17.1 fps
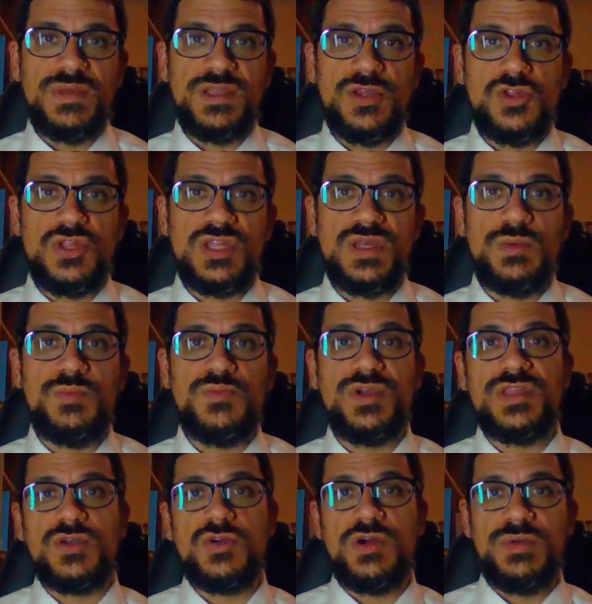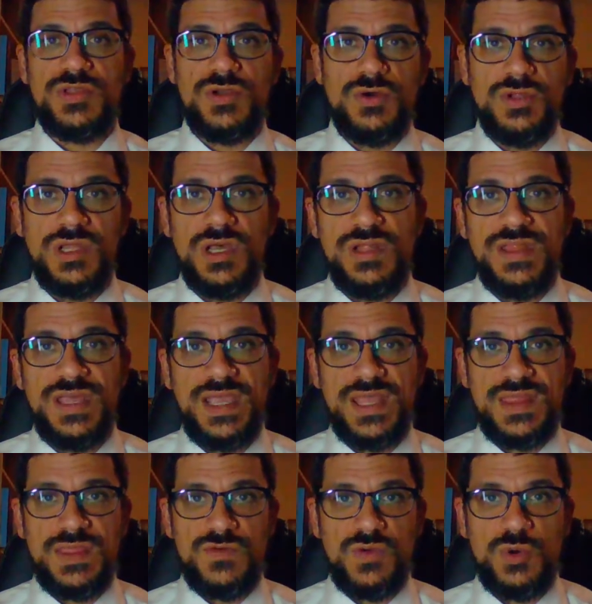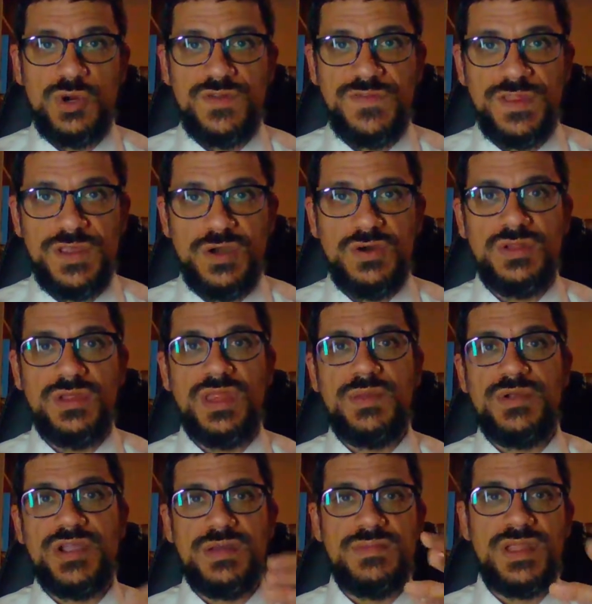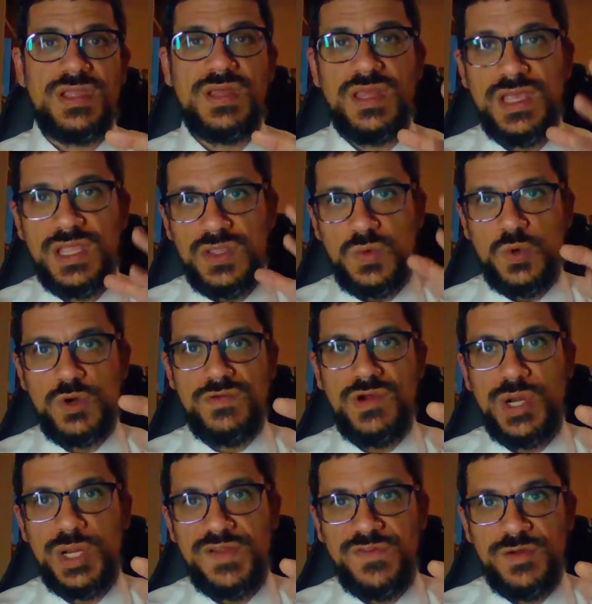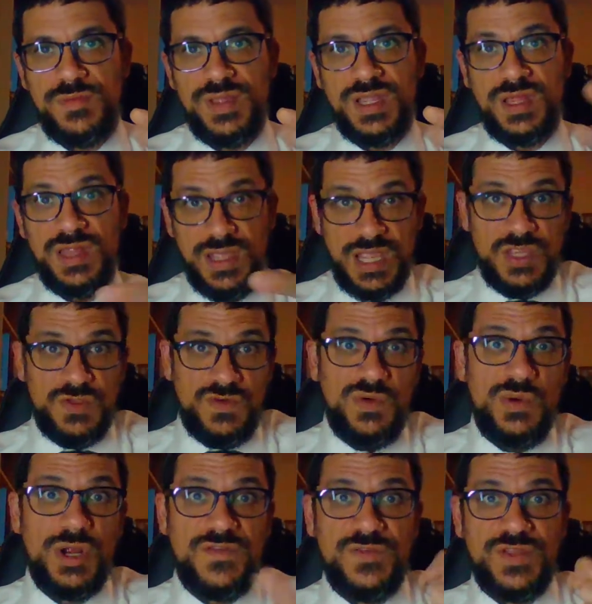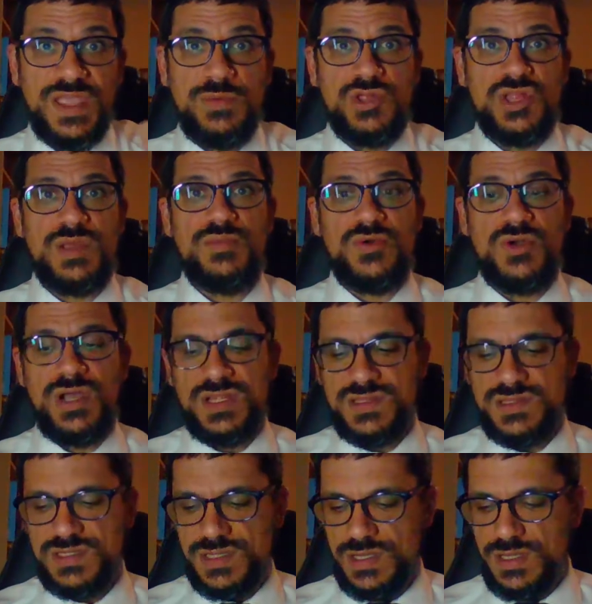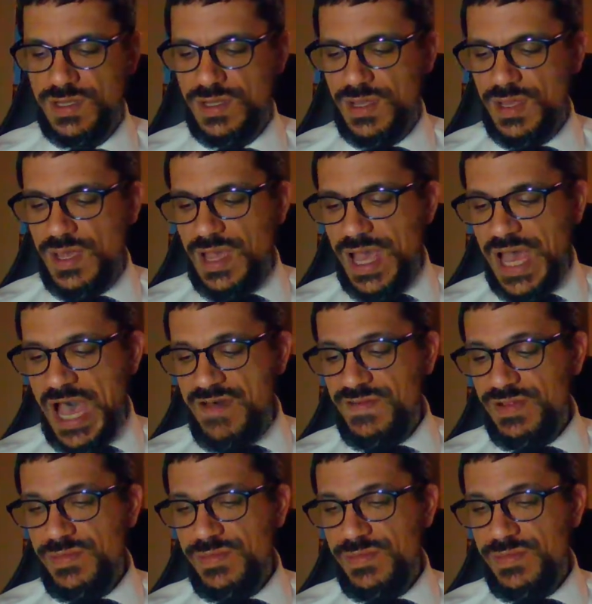and someone brings a korban ola, they get the reward for the ola. They bring a mincha, they get the reward for a mincha. They get the reward for that which they brought. But